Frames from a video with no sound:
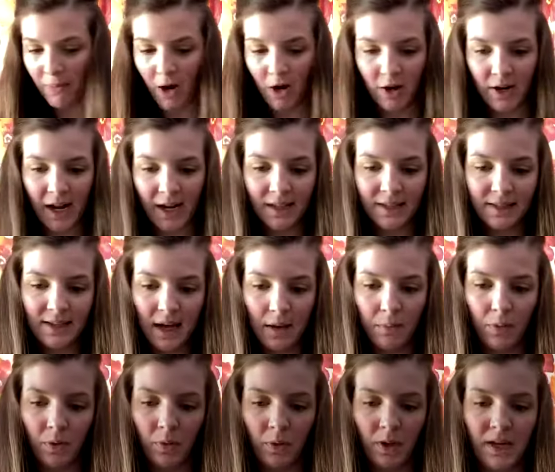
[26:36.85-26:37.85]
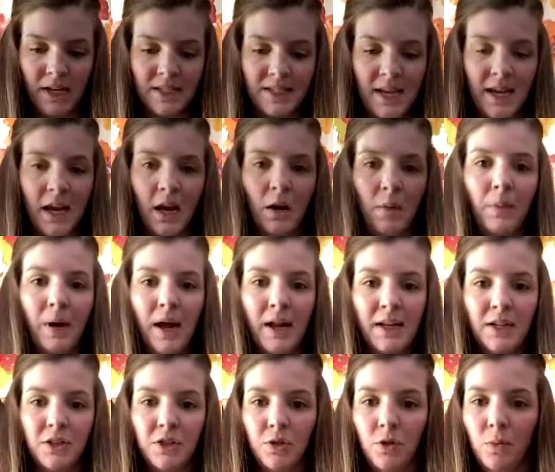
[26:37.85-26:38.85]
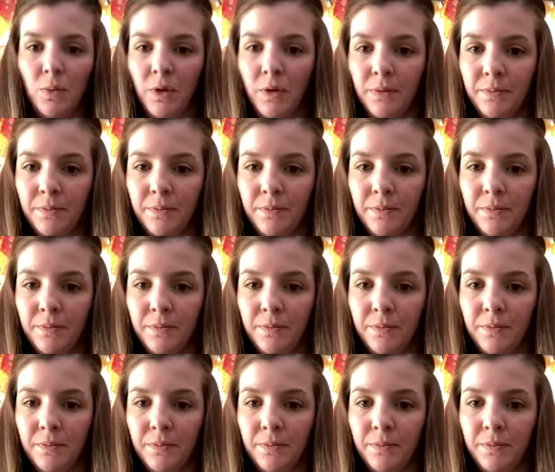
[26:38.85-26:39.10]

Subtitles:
our next step, we're gonna take our body tube